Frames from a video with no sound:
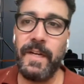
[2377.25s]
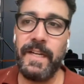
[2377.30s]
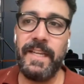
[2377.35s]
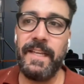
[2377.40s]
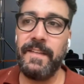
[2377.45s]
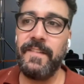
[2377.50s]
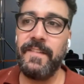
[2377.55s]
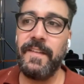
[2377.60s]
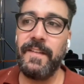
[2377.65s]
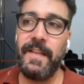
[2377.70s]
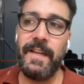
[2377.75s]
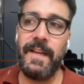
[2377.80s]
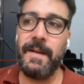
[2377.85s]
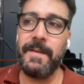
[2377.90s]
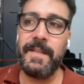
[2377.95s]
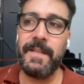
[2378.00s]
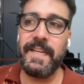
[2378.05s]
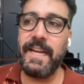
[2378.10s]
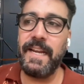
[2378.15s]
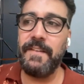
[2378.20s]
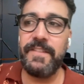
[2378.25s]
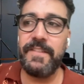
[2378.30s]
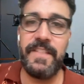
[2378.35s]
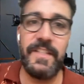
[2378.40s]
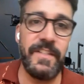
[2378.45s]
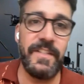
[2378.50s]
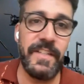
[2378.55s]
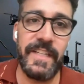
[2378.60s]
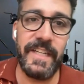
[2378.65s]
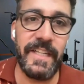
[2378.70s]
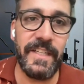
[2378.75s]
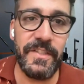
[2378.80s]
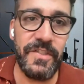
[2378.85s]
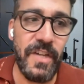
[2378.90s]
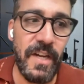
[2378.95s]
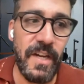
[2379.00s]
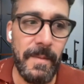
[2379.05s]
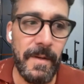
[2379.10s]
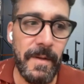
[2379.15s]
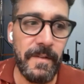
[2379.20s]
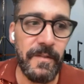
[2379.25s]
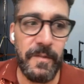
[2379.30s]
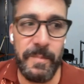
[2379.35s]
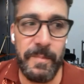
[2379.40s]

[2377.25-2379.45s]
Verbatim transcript: I can't say that I'm going to guarantee you're going to get a job on